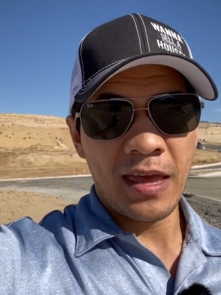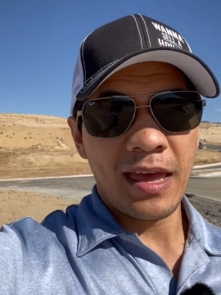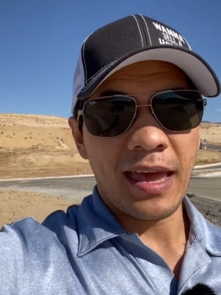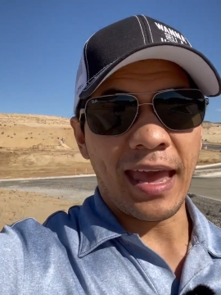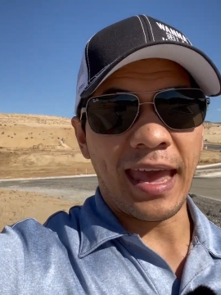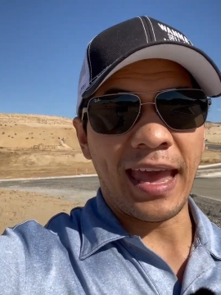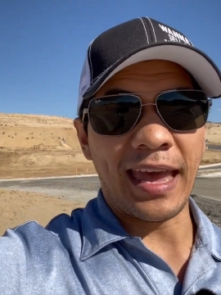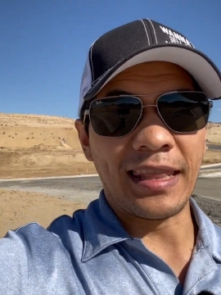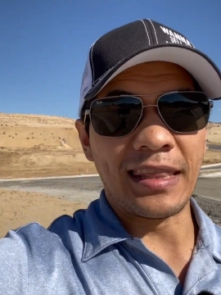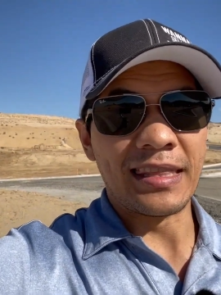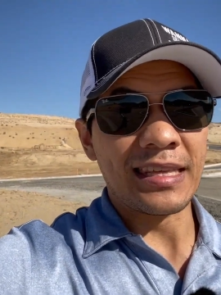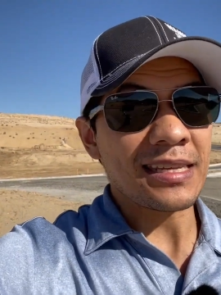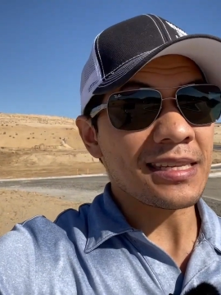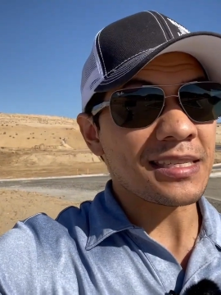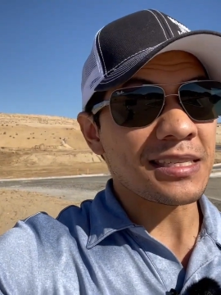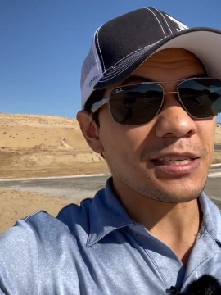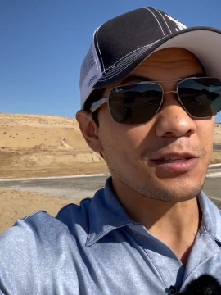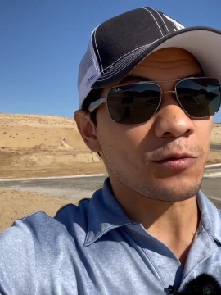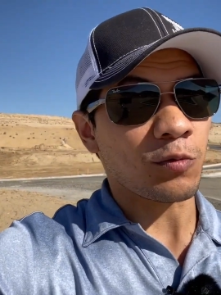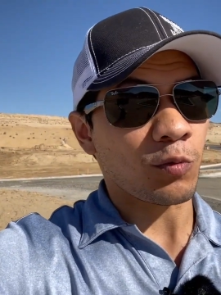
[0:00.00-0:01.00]
And this
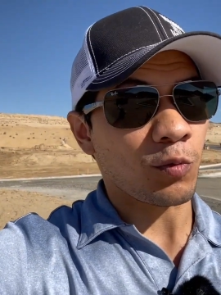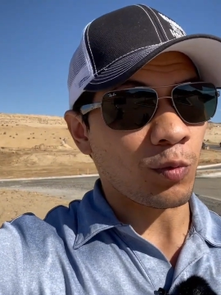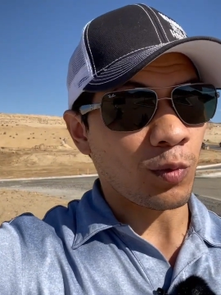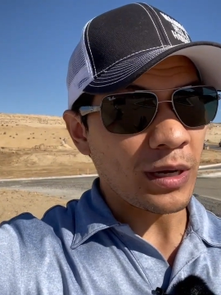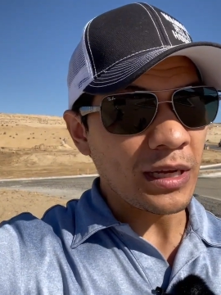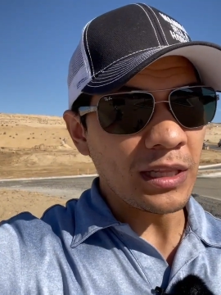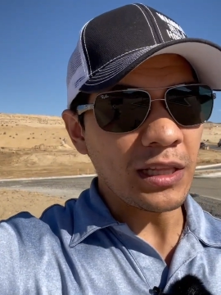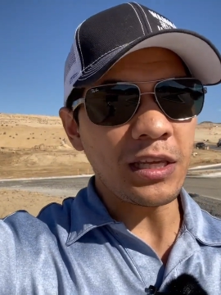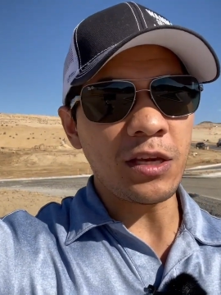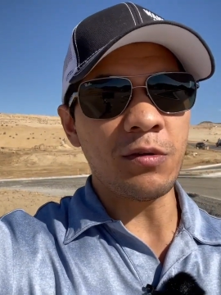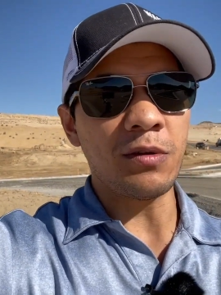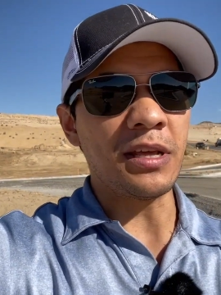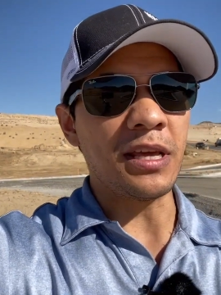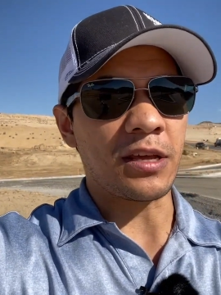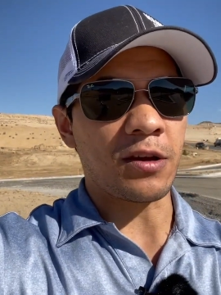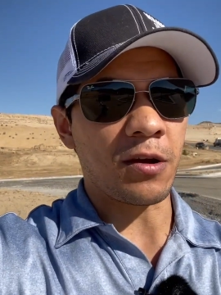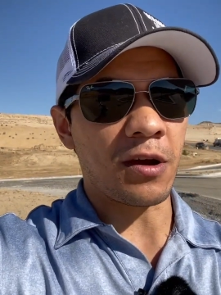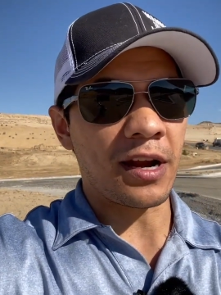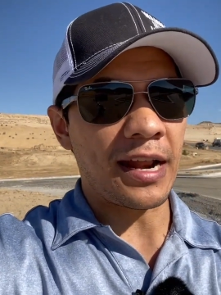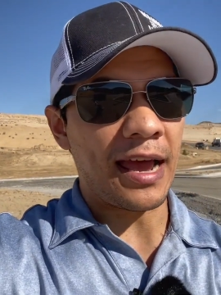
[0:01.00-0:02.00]
is really unique.
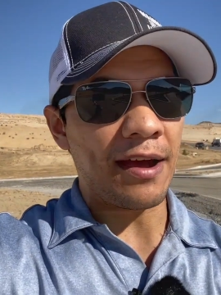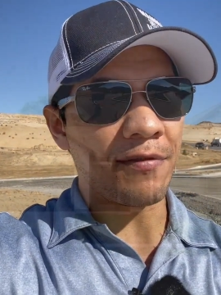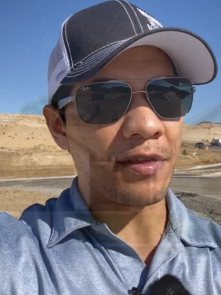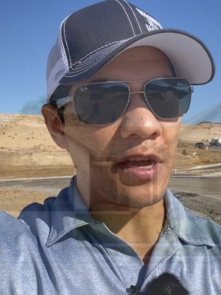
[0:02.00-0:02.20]
You're going to have the